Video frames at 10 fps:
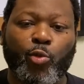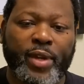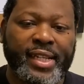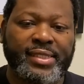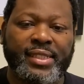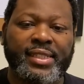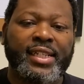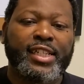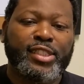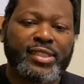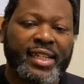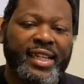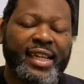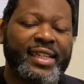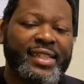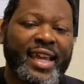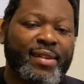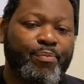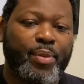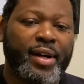reason to hit
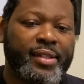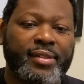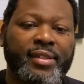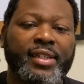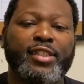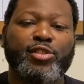that button